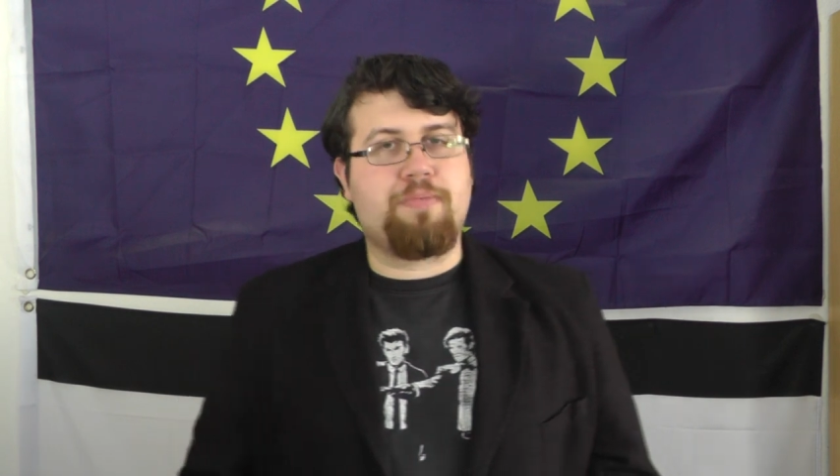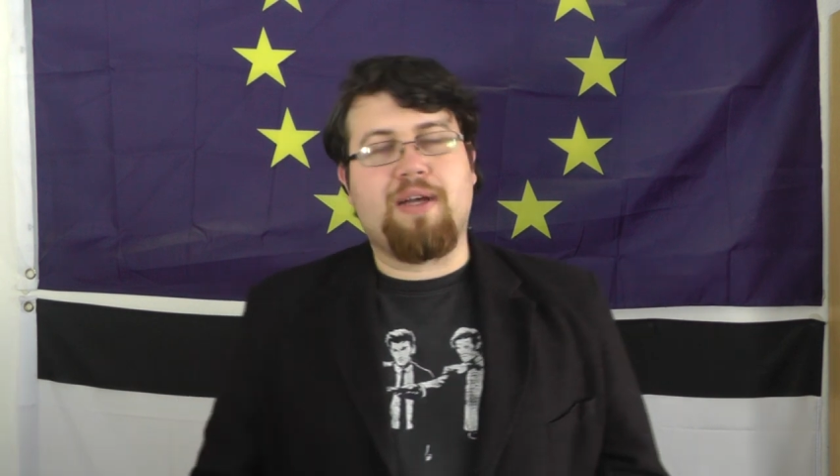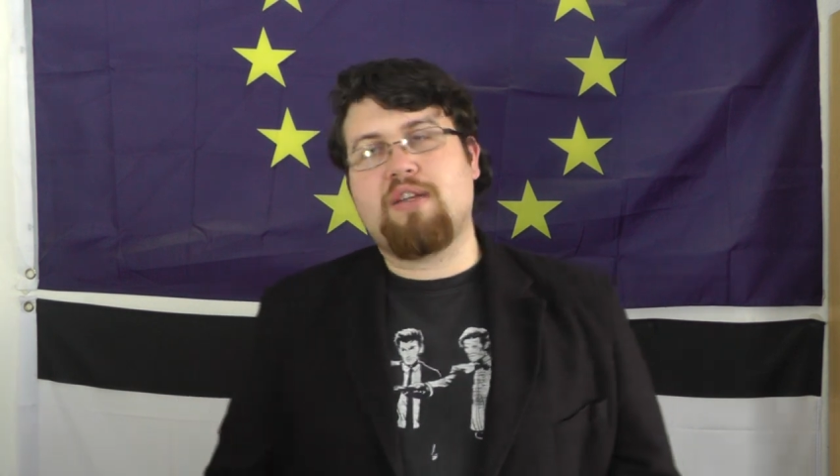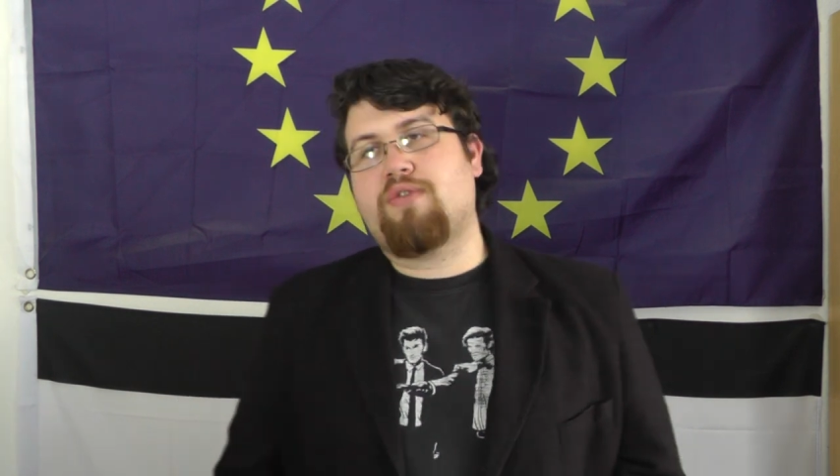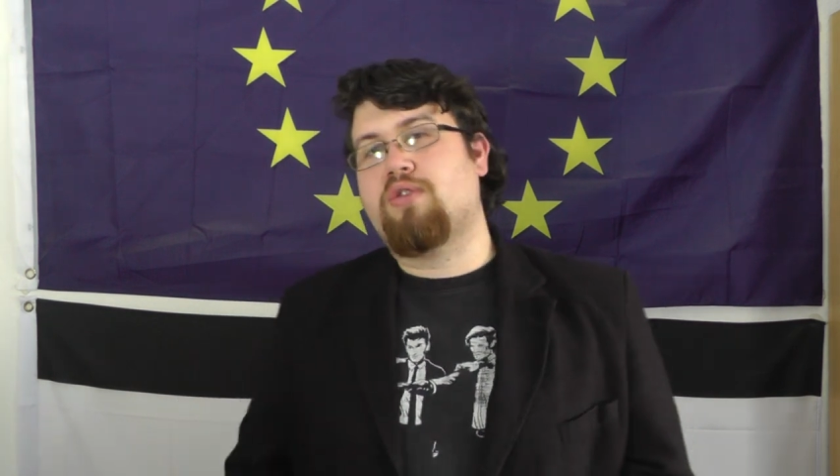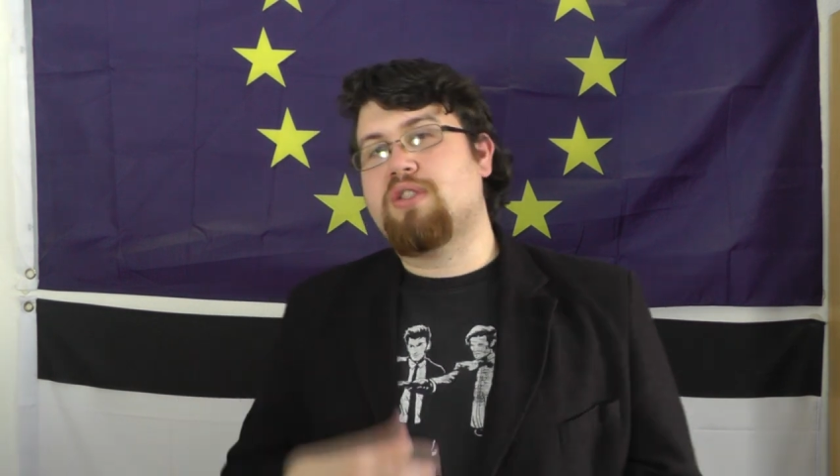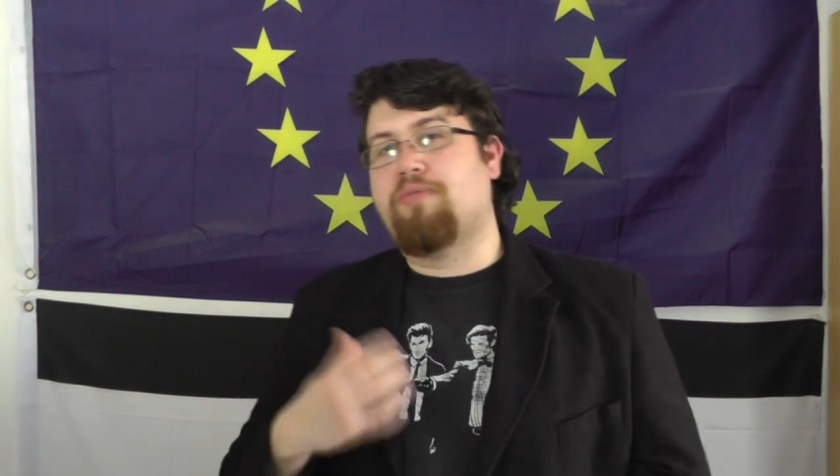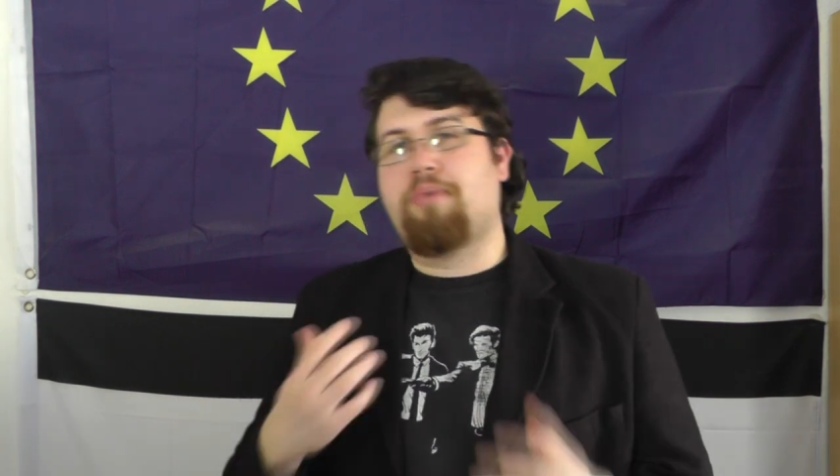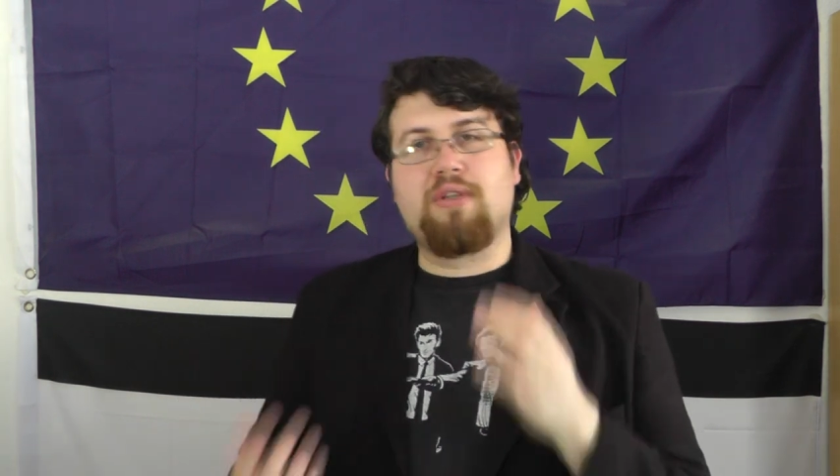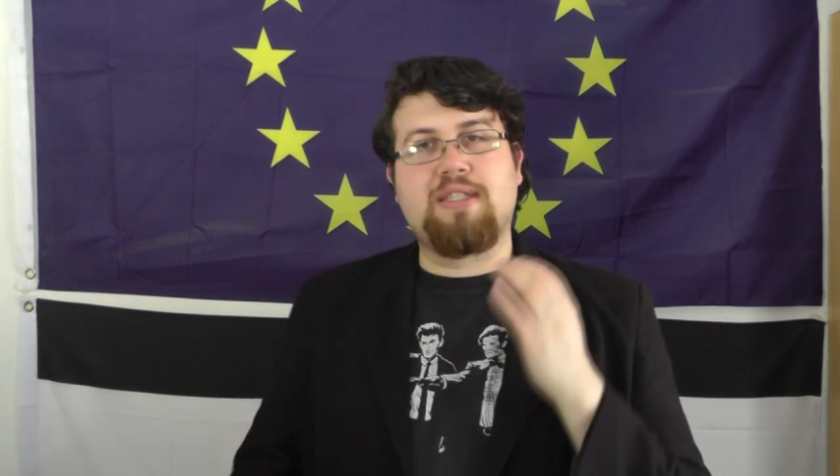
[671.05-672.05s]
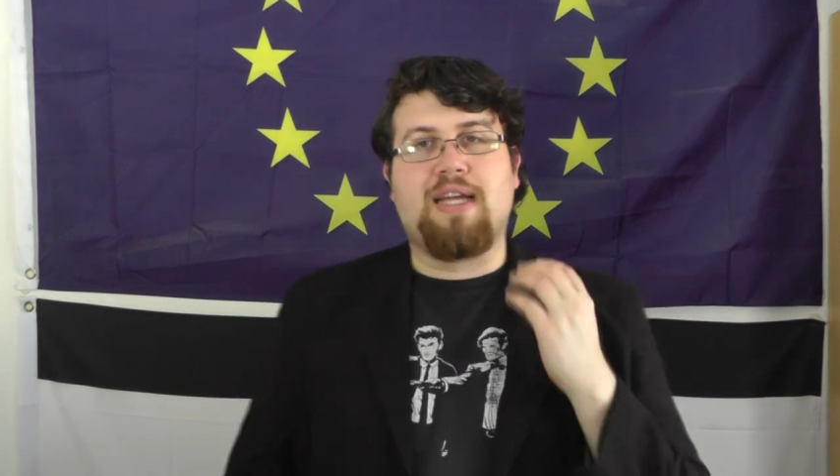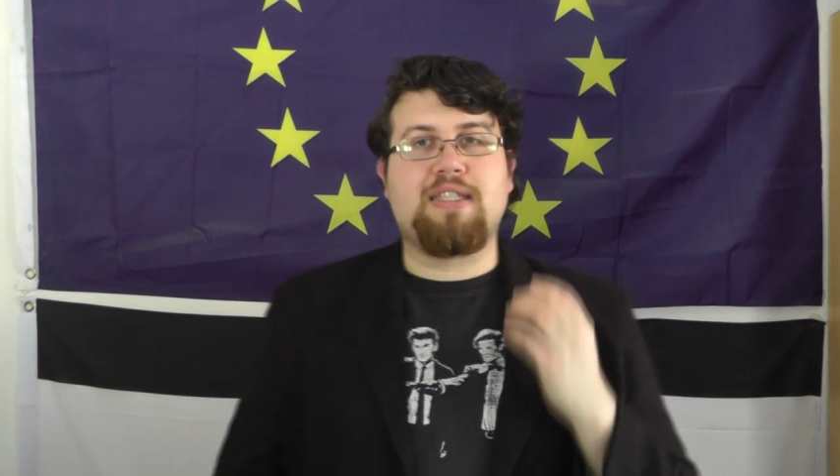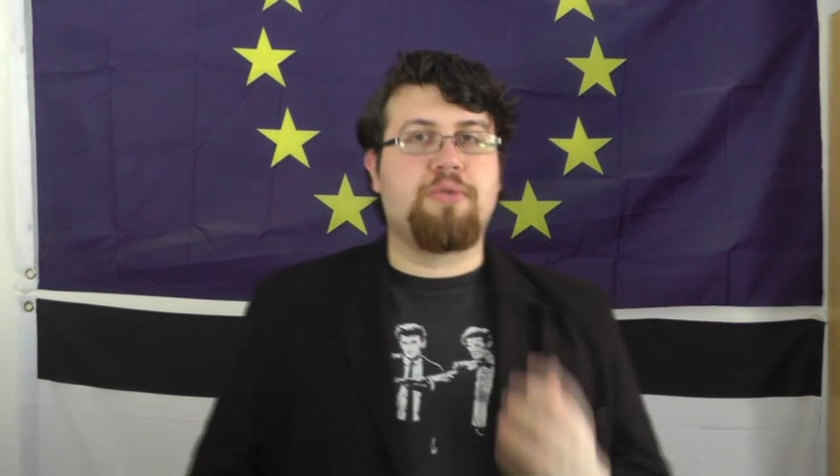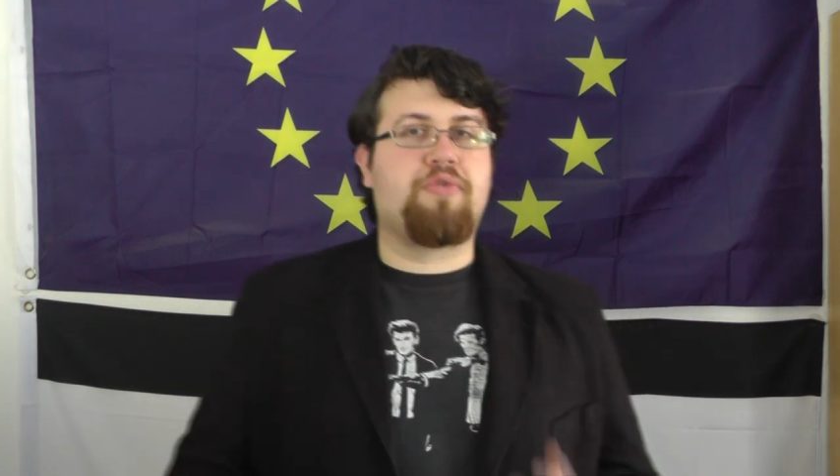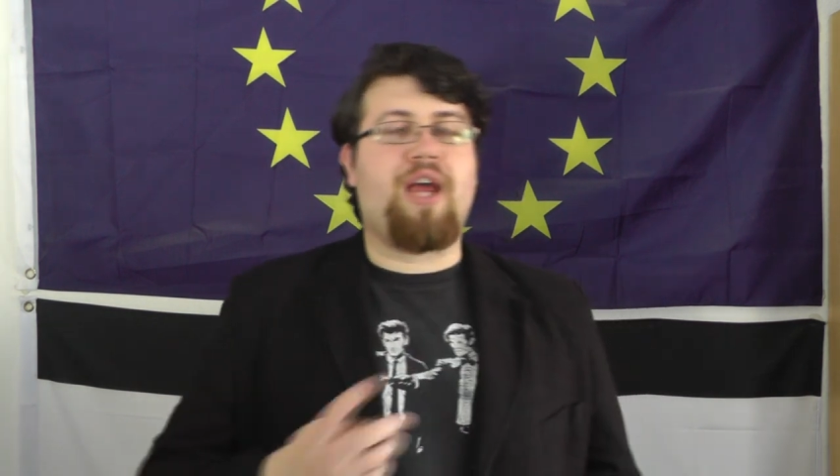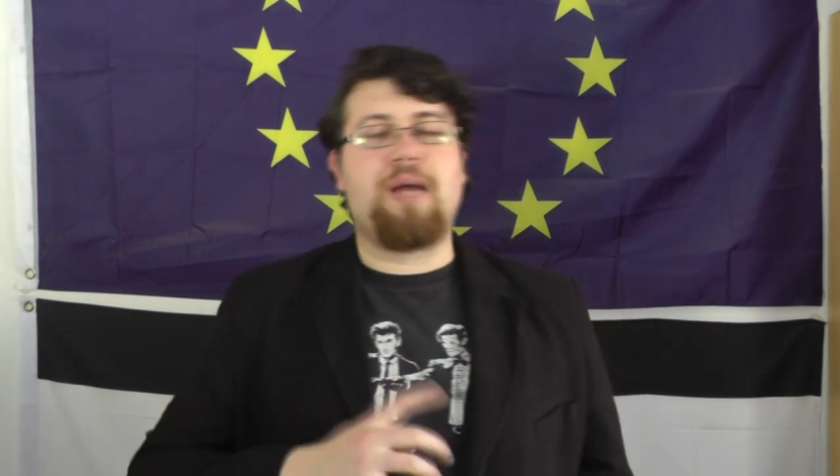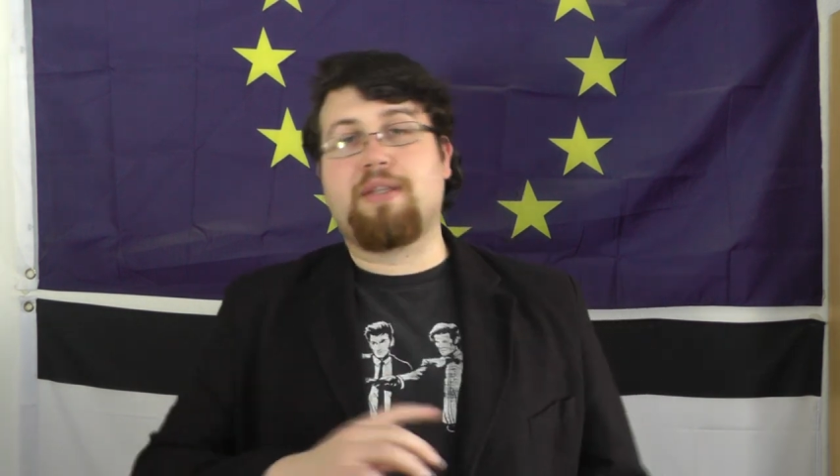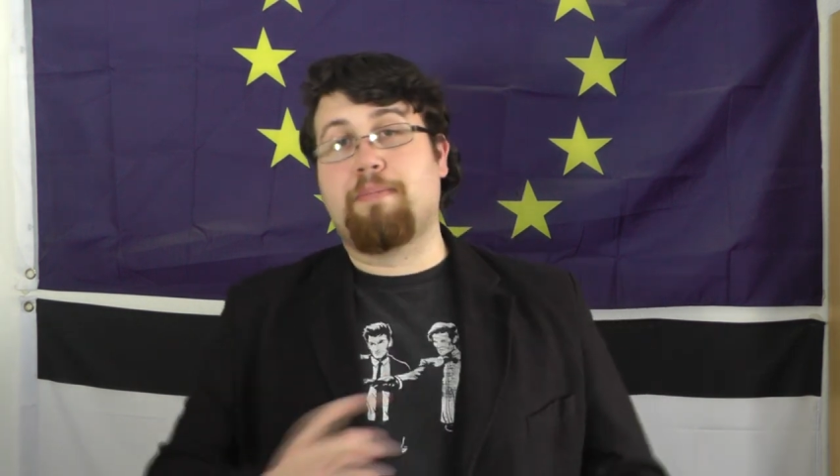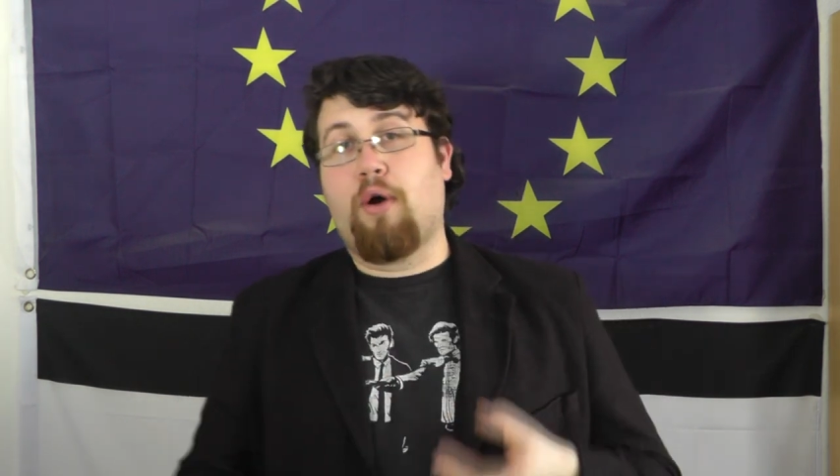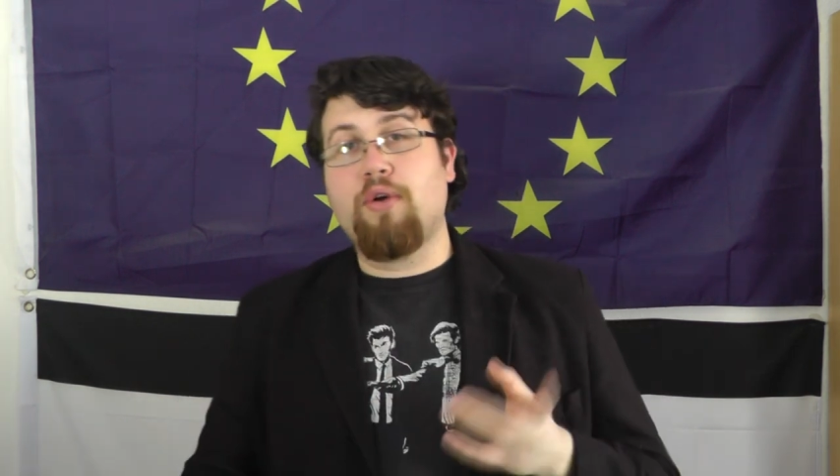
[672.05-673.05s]
But of course, if both sides use firearms,
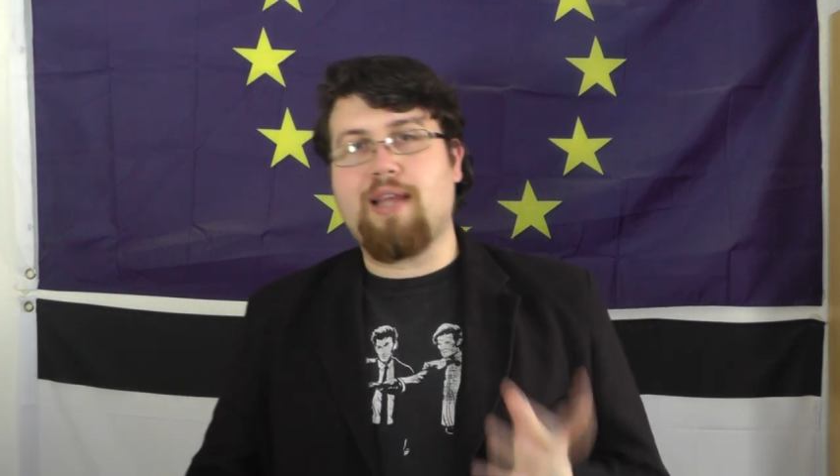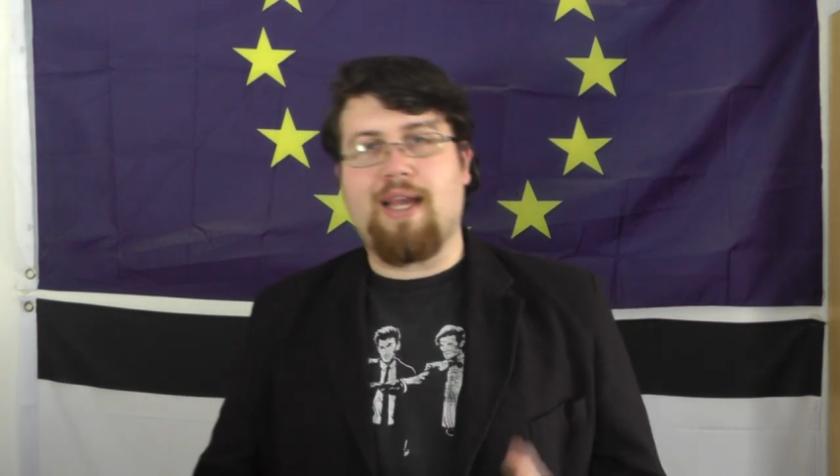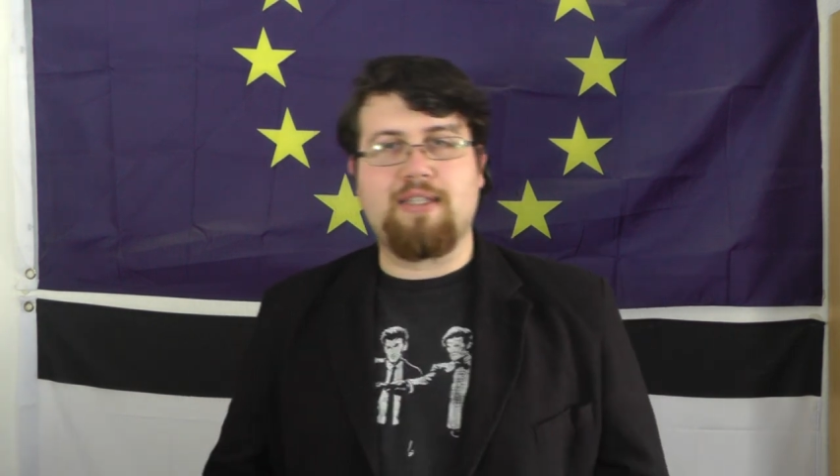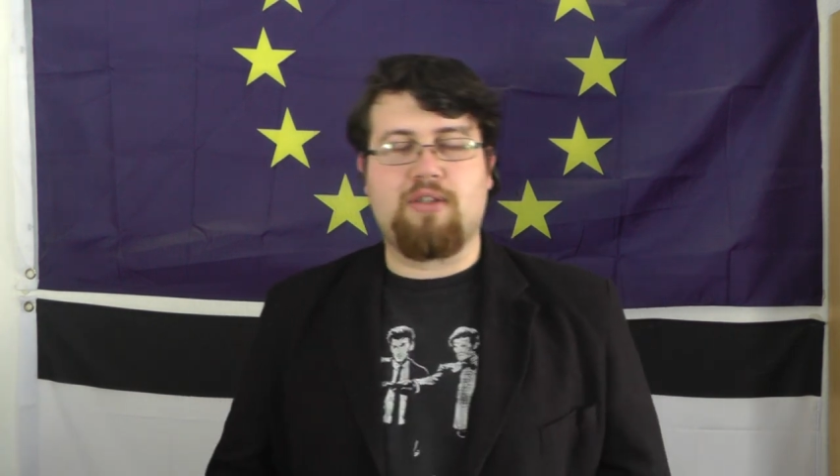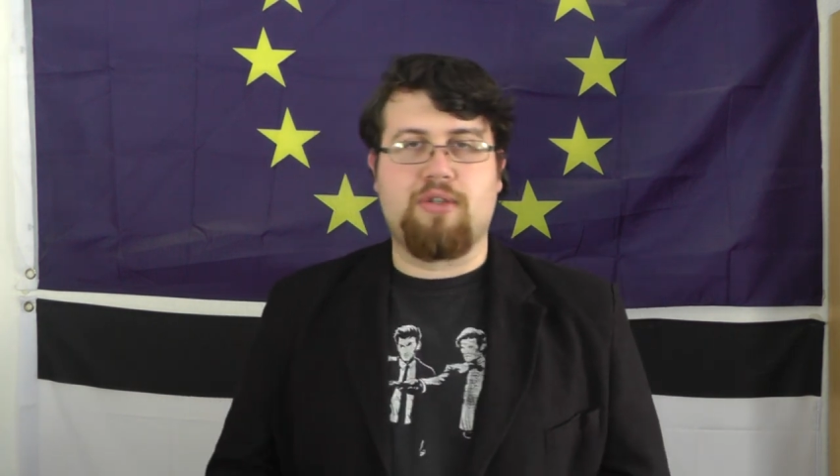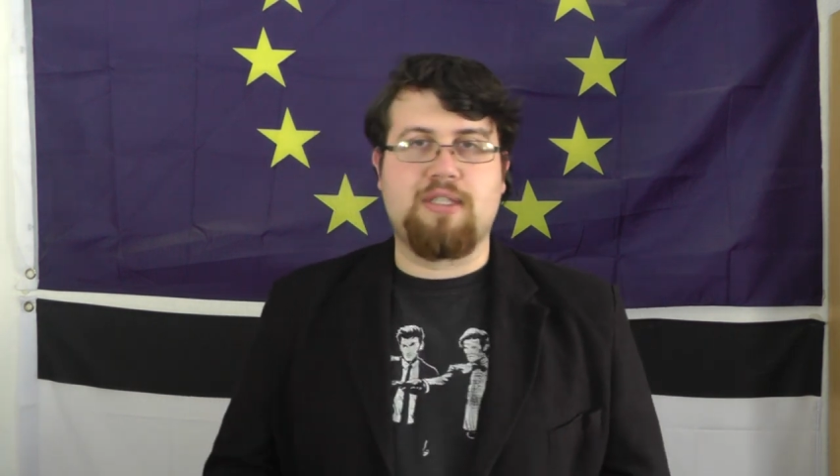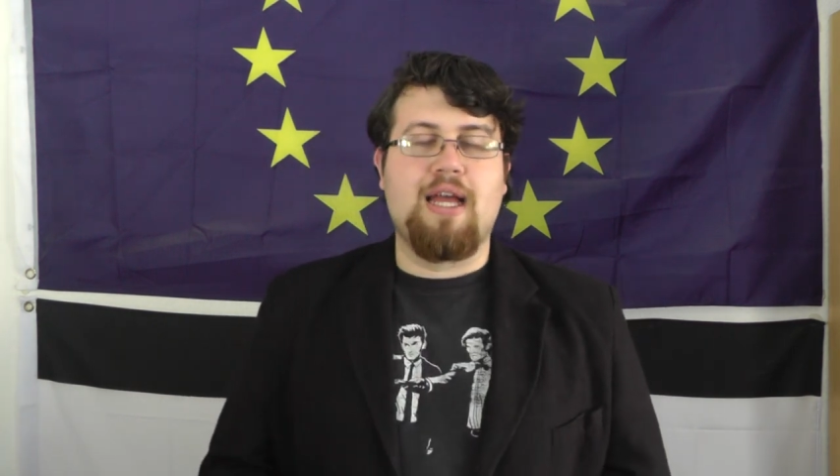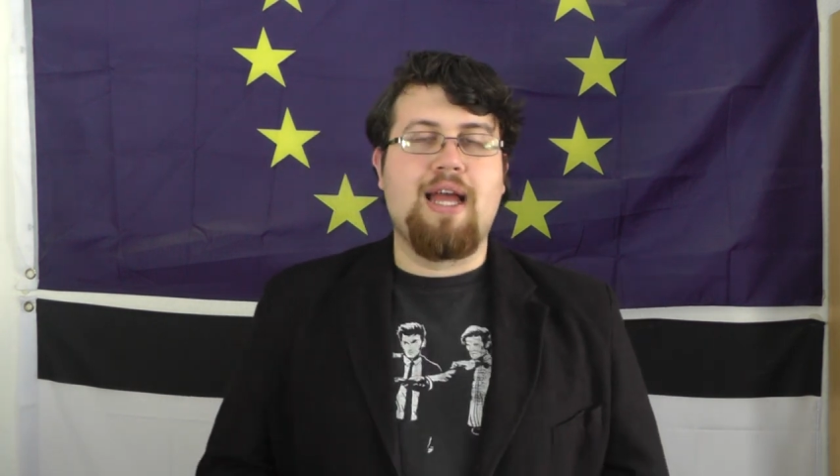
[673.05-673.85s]
they both has those